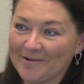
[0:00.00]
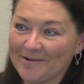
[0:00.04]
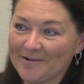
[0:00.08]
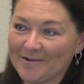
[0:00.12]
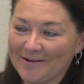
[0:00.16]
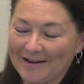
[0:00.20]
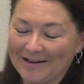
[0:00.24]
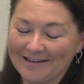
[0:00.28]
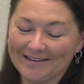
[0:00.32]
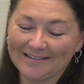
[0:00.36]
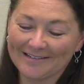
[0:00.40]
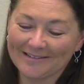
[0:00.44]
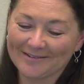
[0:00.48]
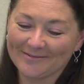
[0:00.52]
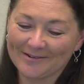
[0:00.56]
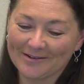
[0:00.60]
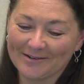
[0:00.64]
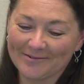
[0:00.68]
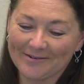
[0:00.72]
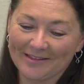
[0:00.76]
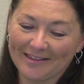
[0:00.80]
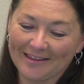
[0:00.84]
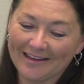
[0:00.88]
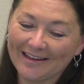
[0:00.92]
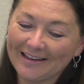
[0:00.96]
Oh, I get to work
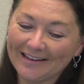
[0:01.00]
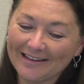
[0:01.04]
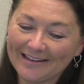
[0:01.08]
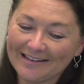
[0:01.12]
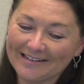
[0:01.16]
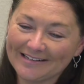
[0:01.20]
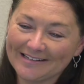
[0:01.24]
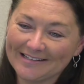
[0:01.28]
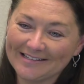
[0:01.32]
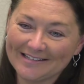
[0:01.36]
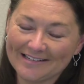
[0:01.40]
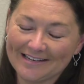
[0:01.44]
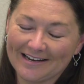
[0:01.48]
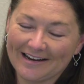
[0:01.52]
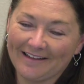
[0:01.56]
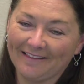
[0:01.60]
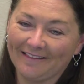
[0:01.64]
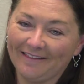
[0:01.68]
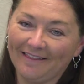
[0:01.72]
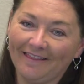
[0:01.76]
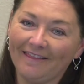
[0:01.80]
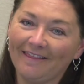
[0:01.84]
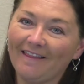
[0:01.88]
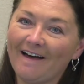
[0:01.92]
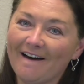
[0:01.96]
with kids and I
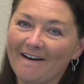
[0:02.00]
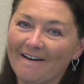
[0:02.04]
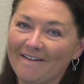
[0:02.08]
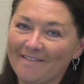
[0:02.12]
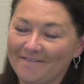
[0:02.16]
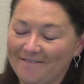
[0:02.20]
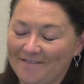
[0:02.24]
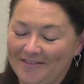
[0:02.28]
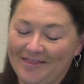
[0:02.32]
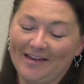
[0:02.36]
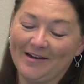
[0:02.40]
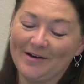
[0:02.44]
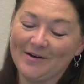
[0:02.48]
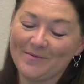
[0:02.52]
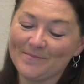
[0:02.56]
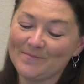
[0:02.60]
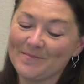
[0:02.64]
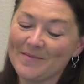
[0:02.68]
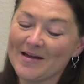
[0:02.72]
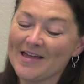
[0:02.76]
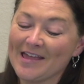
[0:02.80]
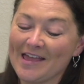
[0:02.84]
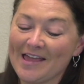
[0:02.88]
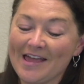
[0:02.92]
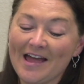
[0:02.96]
love them.
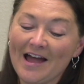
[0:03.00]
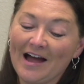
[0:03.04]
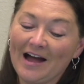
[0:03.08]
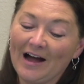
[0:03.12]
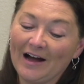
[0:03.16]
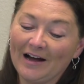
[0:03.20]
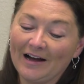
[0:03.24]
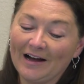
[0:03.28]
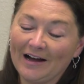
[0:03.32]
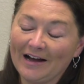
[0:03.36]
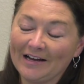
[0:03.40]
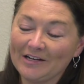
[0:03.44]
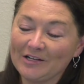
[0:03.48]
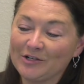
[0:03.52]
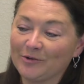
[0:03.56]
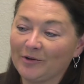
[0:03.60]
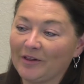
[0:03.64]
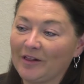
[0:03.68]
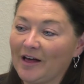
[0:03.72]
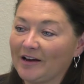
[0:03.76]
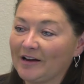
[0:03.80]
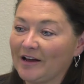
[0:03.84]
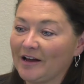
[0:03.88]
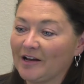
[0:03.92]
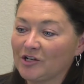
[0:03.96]
I do a
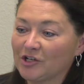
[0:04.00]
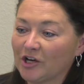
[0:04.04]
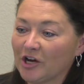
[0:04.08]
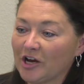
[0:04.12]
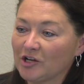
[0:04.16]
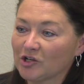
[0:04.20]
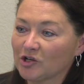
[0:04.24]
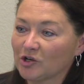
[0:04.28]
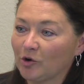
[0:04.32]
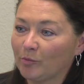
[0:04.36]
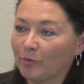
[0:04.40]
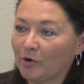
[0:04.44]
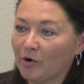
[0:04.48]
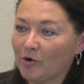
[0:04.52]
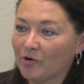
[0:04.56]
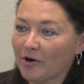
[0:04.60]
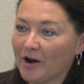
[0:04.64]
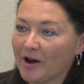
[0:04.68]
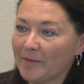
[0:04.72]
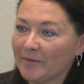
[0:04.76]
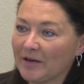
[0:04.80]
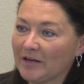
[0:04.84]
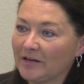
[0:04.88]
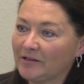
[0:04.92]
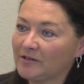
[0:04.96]
lot of educational
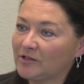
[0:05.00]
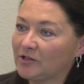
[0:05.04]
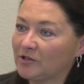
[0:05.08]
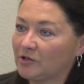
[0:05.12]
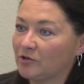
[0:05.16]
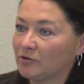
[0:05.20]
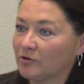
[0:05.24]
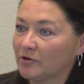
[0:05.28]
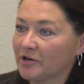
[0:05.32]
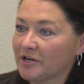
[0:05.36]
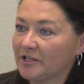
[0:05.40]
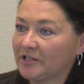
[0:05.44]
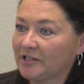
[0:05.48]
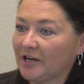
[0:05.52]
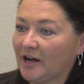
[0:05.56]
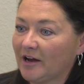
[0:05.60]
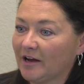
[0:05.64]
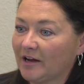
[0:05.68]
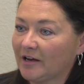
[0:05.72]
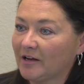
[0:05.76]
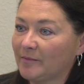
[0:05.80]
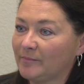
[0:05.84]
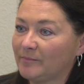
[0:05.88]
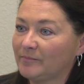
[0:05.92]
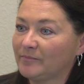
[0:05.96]
programming, story
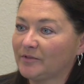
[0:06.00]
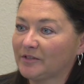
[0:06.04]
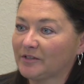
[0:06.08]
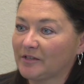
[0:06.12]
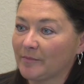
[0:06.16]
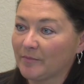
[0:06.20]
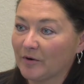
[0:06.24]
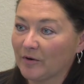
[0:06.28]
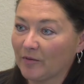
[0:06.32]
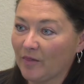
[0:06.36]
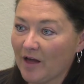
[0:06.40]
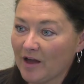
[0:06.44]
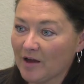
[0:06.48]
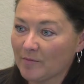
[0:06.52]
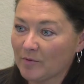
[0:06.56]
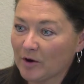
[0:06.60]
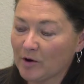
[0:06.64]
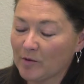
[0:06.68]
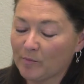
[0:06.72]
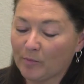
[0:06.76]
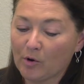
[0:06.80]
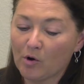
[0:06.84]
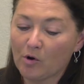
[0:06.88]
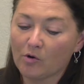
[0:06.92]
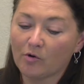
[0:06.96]
times, summer library
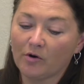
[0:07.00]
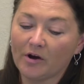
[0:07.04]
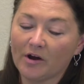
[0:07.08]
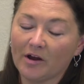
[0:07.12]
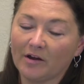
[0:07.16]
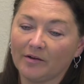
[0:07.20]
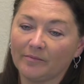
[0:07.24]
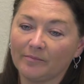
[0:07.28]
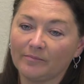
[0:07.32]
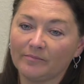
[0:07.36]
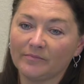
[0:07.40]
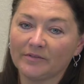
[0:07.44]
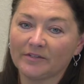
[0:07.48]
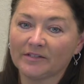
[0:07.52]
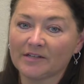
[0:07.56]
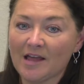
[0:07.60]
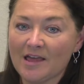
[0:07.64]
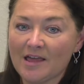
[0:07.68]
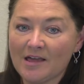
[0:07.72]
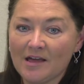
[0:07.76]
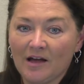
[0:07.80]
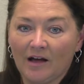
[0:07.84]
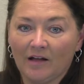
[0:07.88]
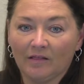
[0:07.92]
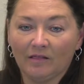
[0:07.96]
programs,
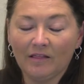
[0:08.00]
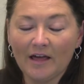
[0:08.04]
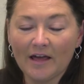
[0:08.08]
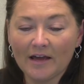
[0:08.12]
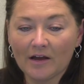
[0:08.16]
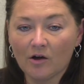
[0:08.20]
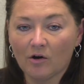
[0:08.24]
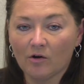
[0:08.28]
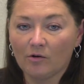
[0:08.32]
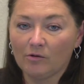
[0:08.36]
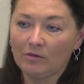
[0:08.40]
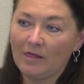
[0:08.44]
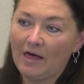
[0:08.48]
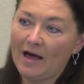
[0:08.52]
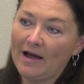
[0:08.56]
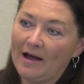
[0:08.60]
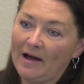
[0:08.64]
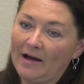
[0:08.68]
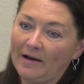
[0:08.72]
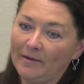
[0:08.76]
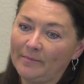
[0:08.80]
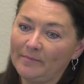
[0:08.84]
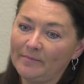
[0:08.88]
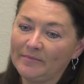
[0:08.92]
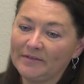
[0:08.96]
Lego
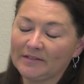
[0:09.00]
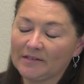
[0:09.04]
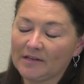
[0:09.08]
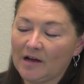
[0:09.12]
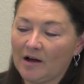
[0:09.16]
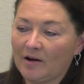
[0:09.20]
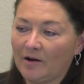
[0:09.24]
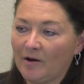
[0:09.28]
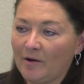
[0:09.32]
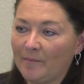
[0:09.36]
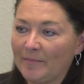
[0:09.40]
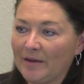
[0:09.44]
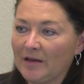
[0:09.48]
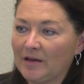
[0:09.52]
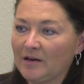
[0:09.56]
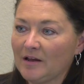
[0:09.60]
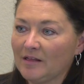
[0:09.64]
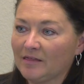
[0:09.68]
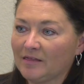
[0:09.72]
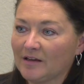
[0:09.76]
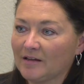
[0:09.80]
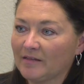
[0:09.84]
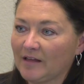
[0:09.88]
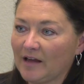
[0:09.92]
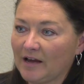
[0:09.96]
labs,
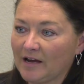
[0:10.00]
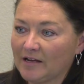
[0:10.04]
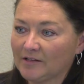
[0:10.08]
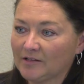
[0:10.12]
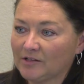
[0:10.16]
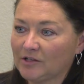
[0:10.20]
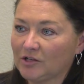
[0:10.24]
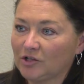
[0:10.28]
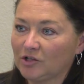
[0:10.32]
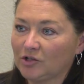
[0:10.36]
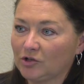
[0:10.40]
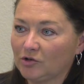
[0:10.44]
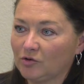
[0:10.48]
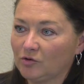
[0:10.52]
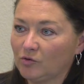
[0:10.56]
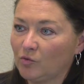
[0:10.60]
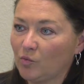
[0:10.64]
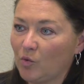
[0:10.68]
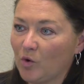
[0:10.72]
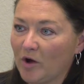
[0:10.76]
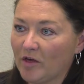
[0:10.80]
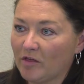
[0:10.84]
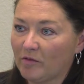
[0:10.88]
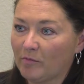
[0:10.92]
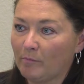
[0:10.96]
anything that has to do
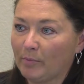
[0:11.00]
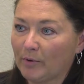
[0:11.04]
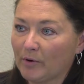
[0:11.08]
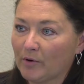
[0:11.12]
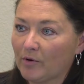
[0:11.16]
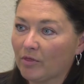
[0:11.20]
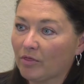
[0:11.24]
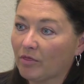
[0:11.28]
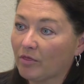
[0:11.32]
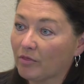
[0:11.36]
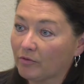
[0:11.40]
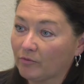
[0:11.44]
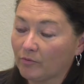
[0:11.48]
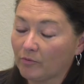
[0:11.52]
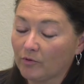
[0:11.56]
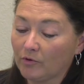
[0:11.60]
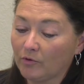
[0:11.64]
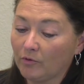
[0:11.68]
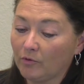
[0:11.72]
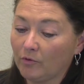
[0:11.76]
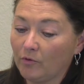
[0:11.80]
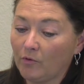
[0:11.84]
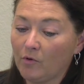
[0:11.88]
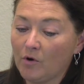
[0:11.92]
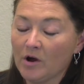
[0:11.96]
with birth
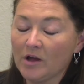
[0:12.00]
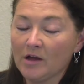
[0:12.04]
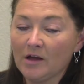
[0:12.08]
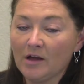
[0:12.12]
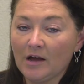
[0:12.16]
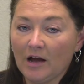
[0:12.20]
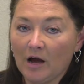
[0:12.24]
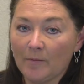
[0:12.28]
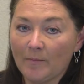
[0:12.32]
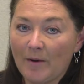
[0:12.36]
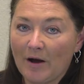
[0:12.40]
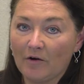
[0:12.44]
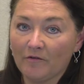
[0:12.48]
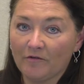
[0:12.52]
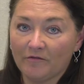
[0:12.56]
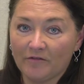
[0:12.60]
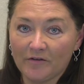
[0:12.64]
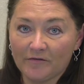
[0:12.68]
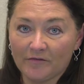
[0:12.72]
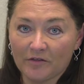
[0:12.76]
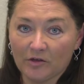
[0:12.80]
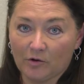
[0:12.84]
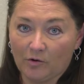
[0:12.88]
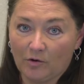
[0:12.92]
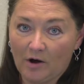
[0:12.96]
through about
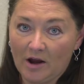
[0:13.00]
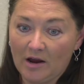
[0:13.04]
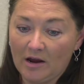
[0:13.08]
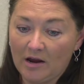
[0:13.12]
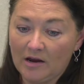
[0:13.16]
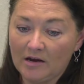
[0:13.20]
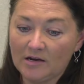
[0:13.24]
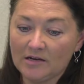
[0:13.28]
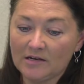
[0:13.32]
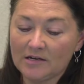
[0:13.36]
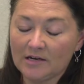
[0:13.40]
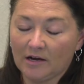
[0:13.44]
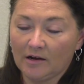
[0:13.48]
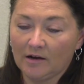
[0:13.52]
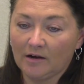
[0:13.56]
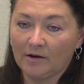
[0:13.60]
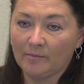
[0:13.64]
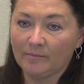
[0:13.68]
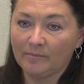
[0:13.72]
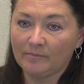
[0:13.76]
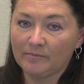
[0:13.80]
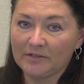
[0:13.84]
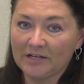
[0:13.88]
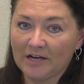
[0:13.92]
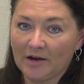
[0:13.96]
5th grade
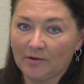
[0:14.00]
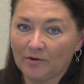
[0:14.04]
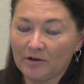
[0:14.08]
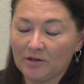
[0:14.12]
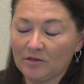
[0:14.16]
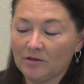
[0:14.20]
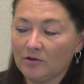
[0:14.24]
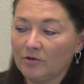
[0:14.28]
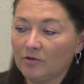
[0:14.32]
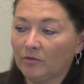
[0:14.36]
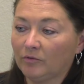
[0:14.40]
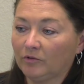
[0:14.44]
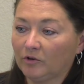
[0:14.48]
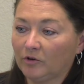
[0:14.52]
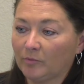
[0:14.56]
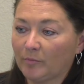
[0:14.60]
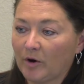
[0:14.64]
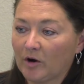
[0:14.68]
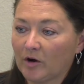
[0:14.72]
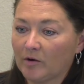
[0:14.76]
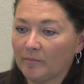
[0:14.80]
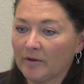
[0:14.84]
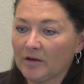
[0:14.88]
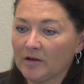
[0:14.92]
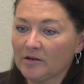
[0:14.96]
down in the youth
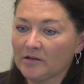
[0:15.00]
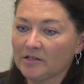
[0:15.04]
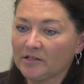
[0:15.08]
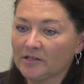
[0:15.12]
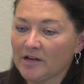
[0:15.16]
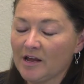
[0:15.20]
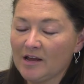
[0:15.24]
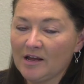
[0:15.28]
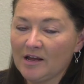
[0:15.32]
department.